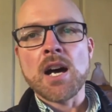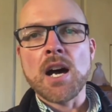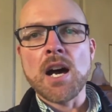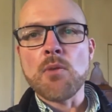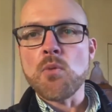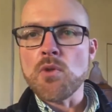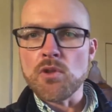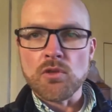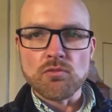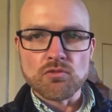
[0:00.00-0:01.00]
We
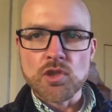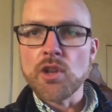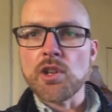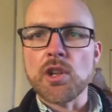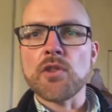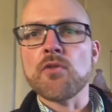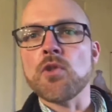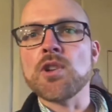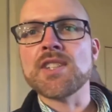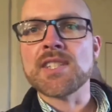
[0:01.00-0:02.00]
were really looking
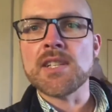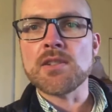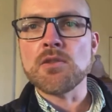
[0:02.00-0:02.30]
forward to seeing